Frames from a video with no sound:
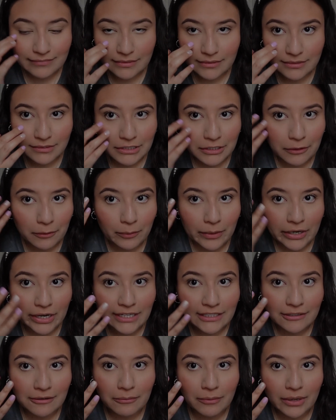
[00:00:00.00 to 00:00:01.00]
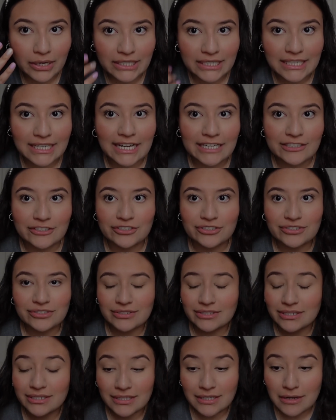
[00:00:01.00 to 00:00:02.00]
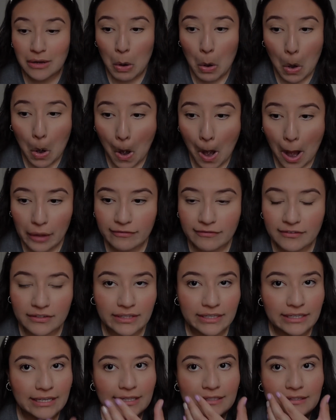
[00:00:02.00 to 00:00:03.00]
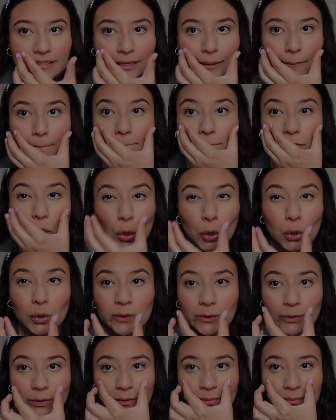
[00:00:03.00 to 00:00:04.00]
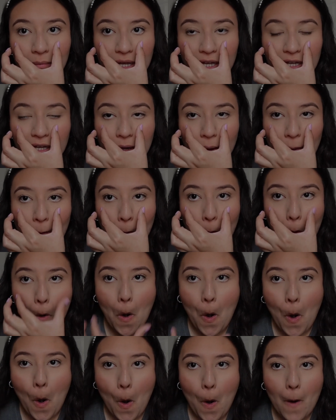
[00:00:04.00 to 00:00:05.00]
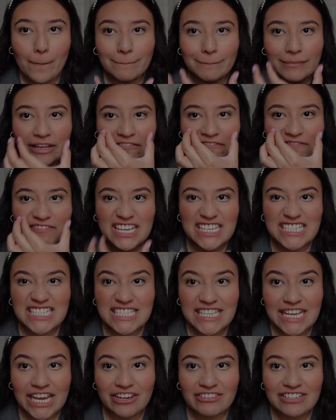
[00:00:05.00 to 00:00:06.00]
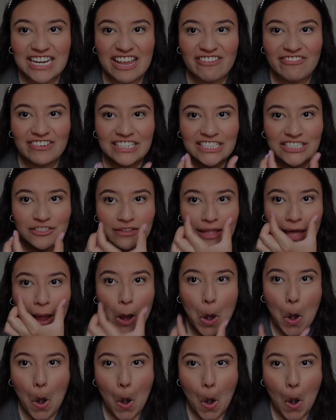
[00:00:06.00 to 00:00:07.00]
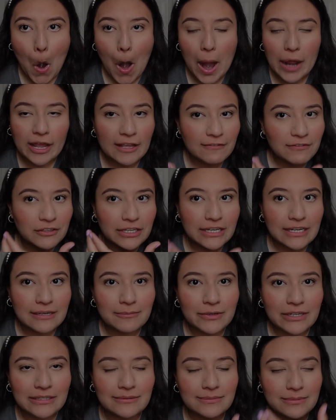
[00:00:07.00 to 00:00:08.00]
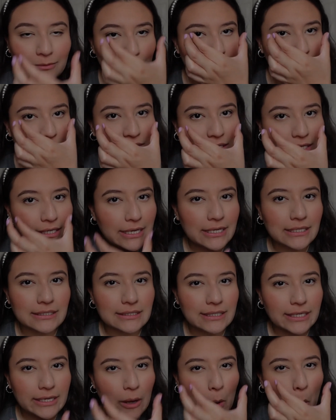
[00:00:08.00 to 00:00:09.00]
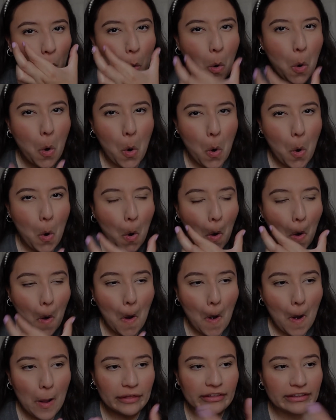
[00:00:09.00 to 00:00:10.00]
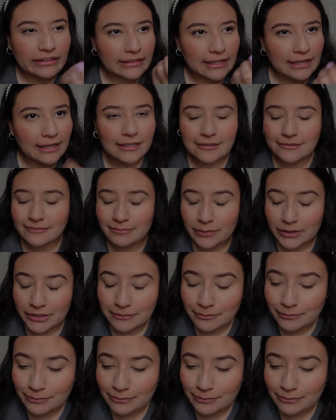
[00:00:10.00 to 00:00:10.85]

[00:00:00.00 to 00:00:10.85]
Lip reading: you know, where I don't want it. I feel like it like pulls my face down if I do that. If you get what I'm saying, it's like that, but,